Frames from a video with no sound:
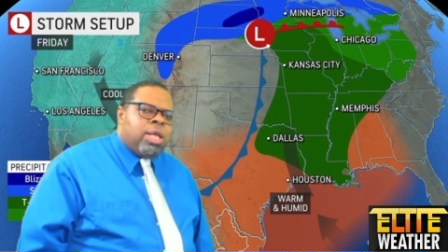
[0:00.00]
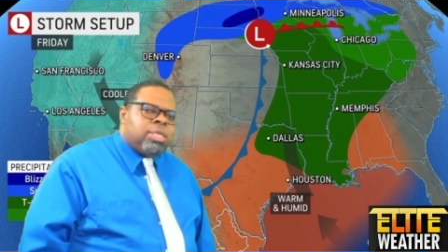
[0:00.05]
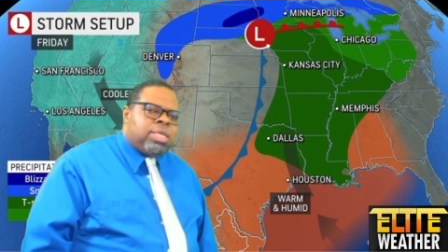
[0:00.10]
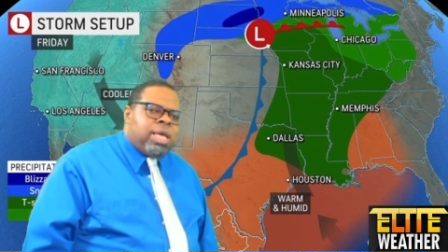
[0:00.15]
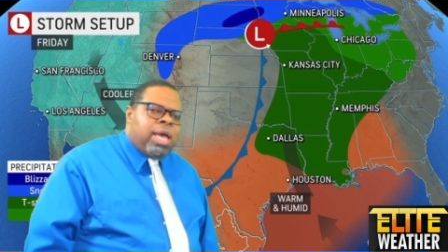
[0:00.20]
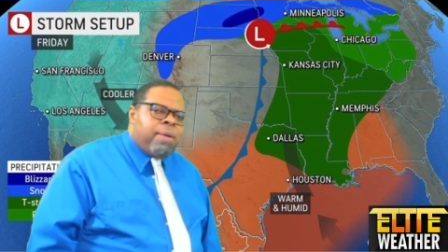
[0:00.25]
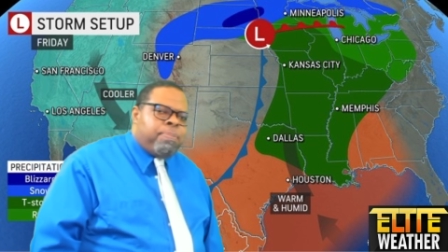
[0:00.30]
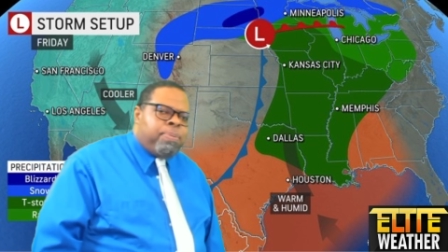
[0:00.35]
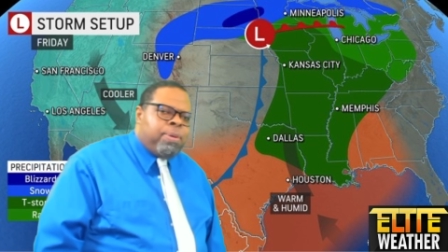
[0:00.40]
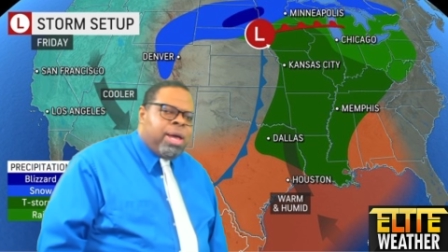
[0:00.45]

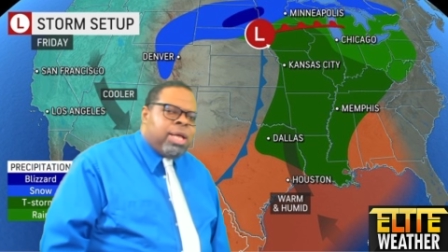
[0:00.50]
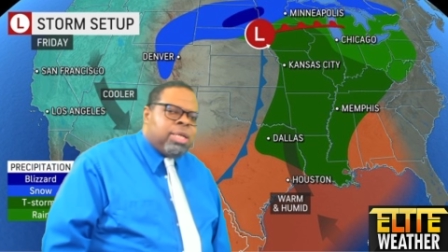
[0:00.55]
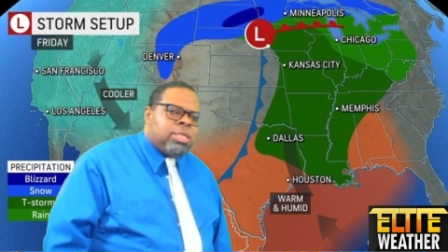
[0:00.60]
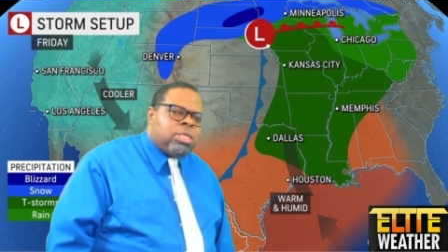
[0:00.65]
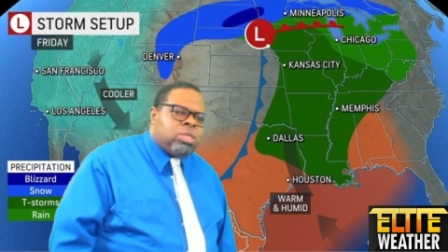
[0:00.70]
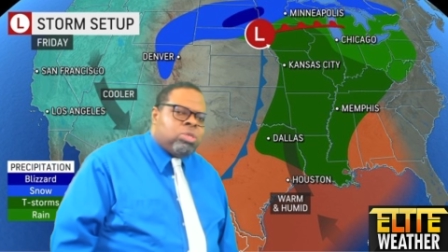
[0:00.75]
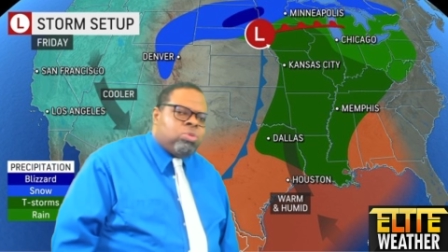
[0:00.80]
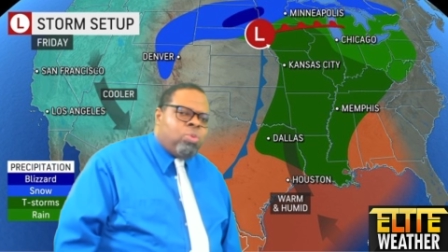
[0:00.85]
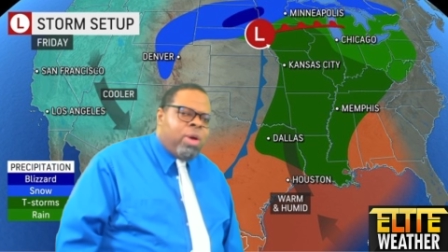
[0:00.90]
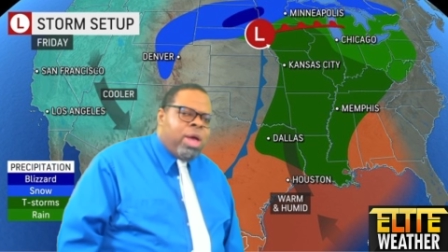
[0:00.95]
take
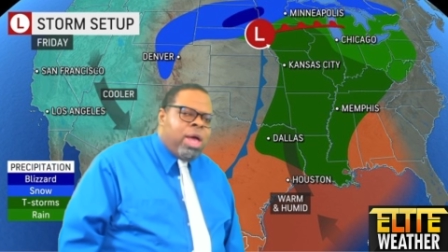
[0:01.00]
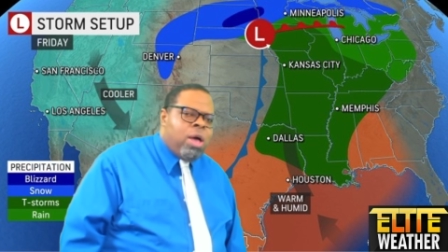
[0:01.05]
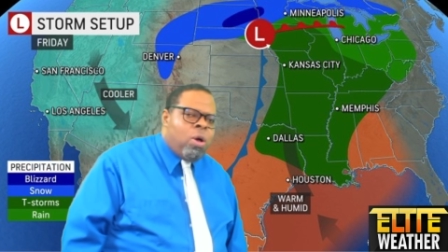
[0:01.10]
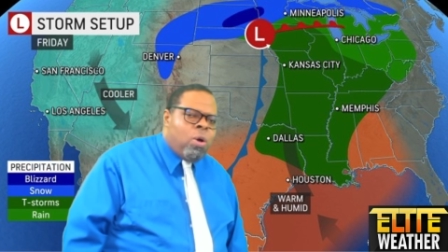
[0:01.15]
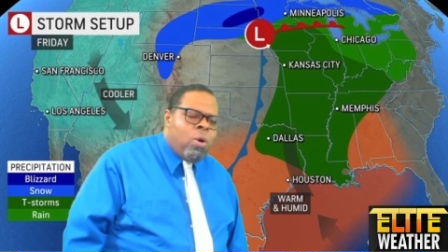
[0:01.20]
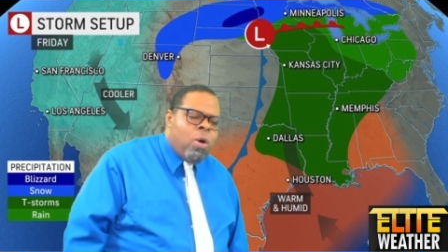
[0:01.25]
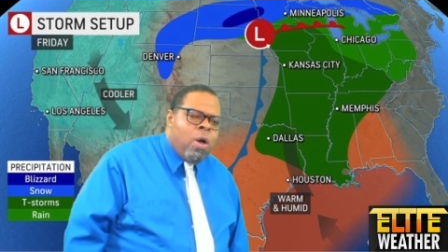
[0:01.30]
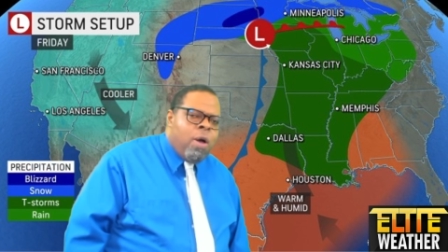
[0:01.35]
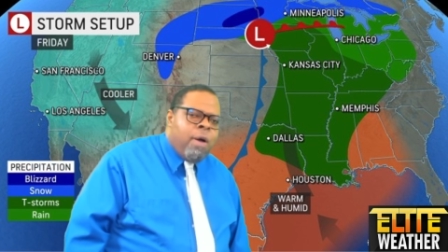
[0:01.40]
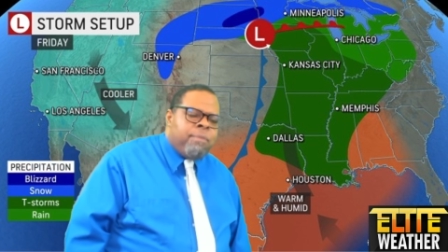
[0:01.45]
place as
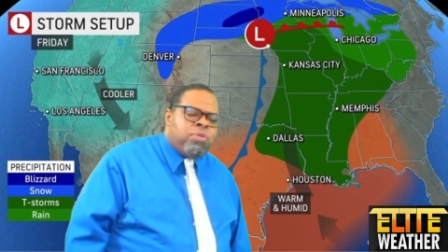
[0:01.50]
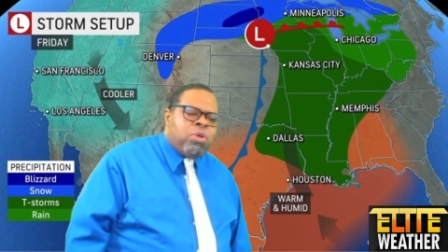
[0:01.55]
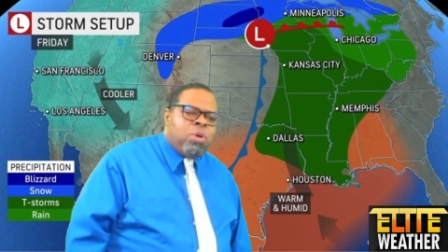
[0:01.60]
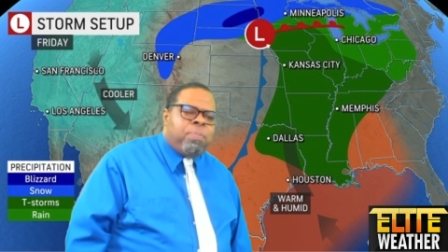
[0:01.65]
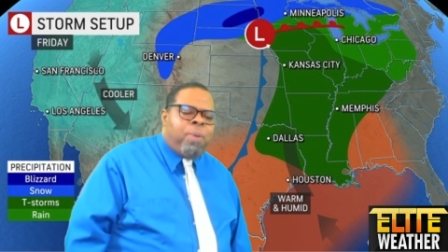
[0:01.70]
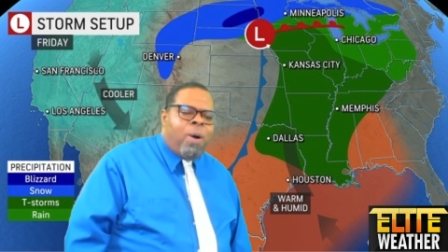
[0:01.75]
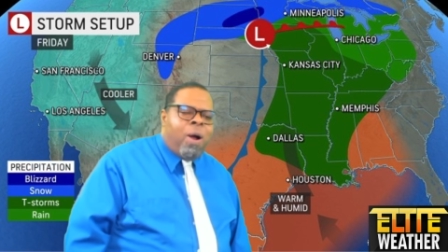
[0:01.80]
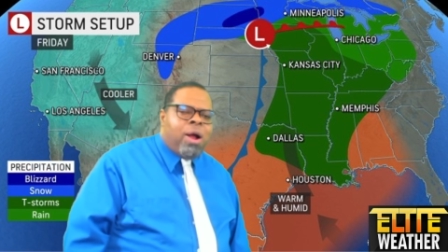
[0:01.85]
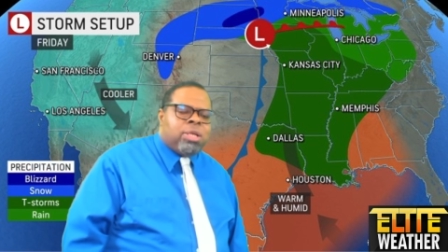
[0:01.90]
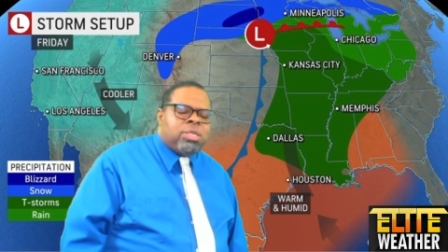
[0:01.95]
well
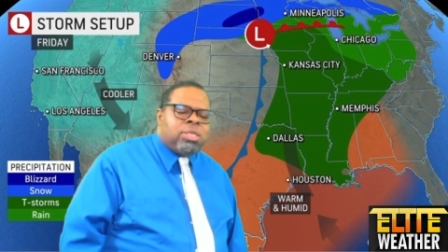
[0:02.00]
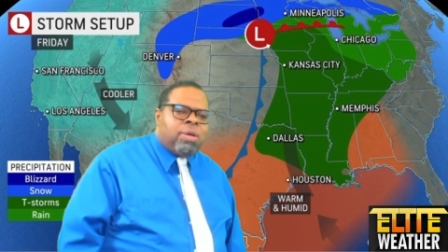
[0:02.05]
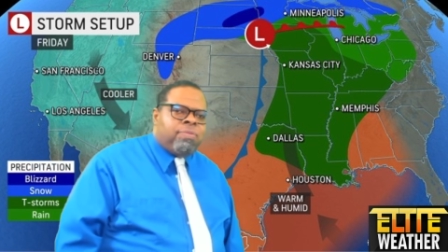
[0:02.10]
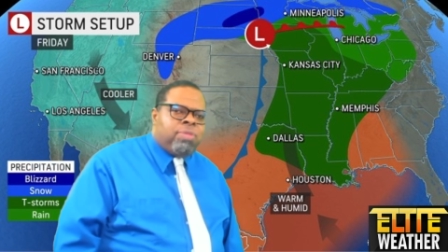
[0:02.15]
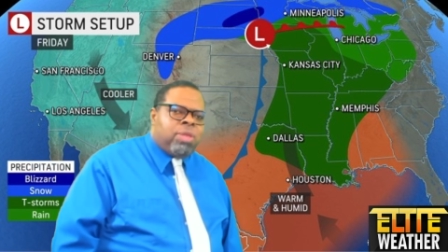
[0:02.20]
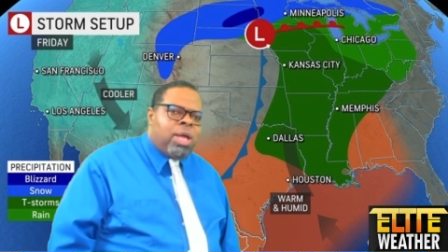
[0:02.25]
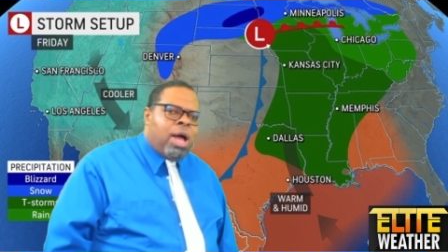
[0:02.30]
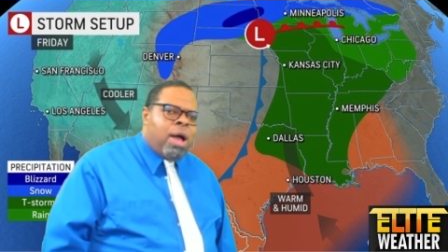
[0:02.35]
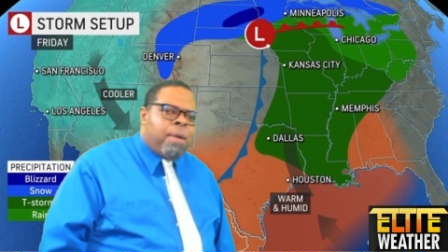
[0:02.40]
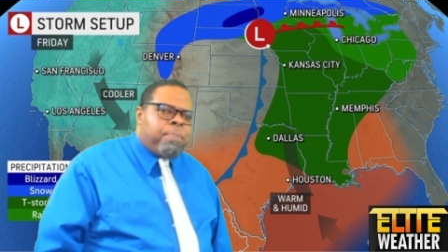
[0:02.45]
through parts
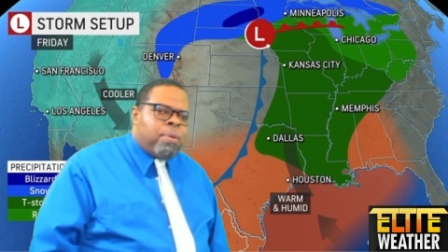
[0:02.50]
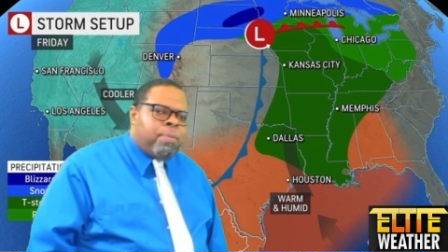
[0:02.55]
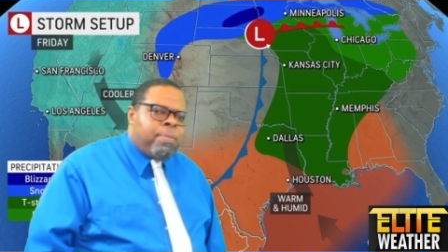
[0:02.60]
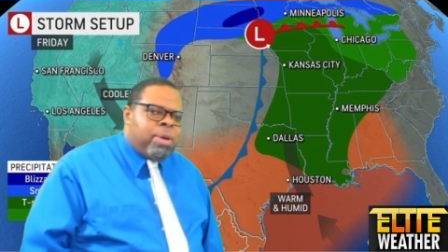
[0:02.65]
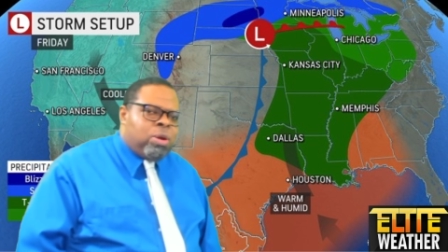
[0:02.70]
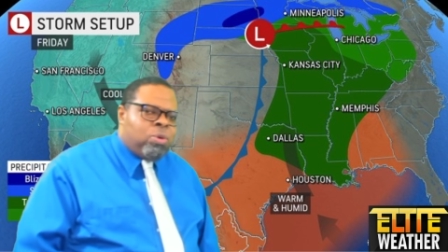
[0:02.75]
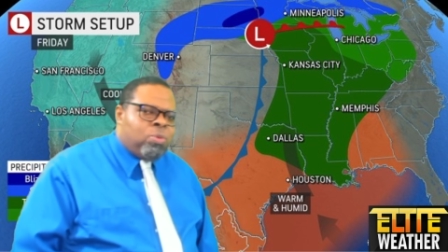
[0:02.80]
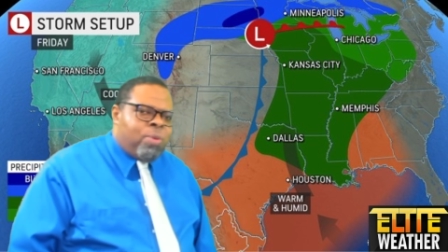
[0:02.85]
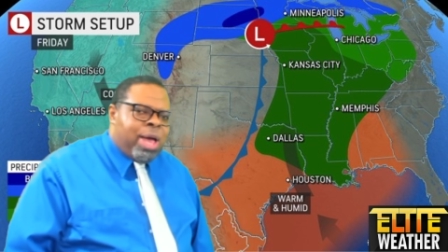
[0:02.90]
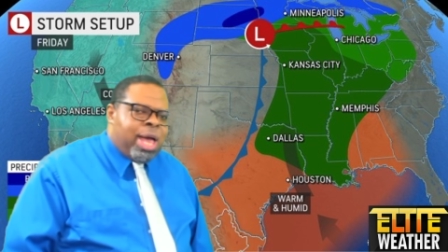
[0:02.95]
of the upper
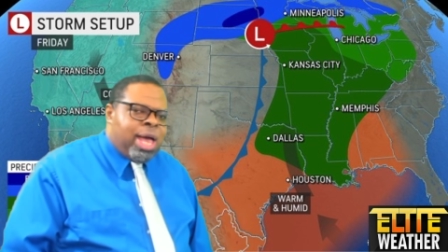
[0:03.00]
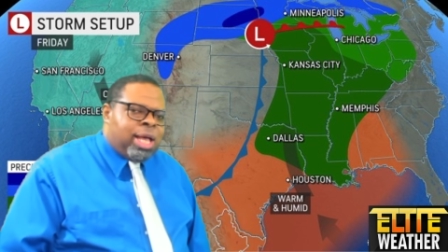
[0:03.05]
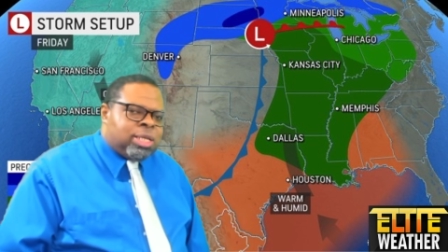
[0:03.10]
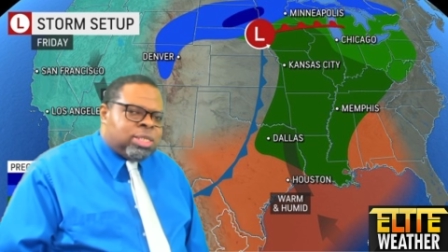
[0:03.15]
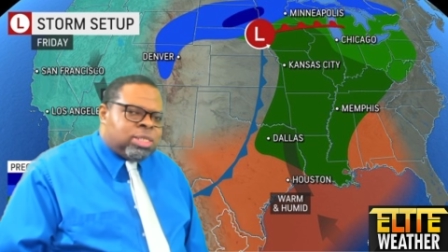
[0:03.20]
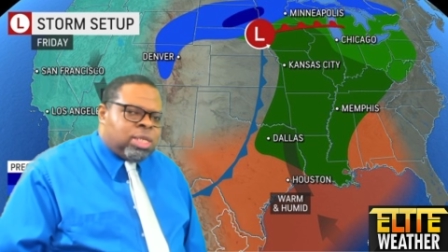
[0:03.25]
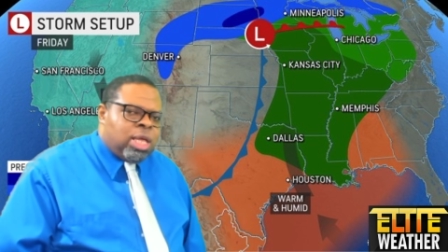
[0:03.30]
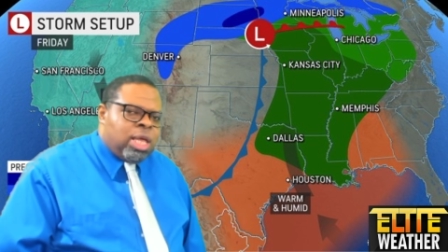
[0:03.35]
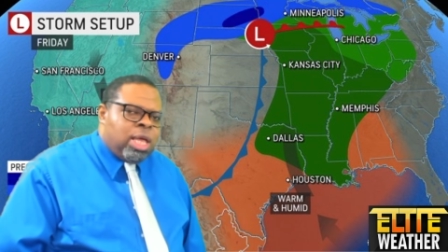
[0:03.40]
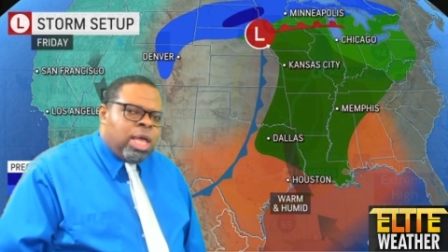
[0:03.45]

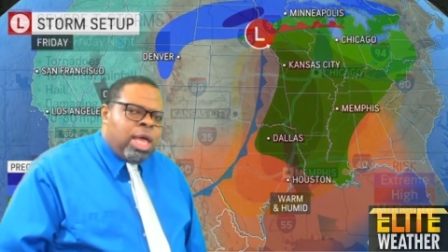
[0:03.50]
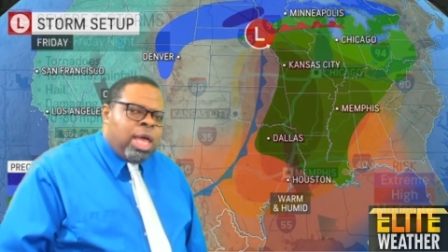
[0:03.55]
Midwest.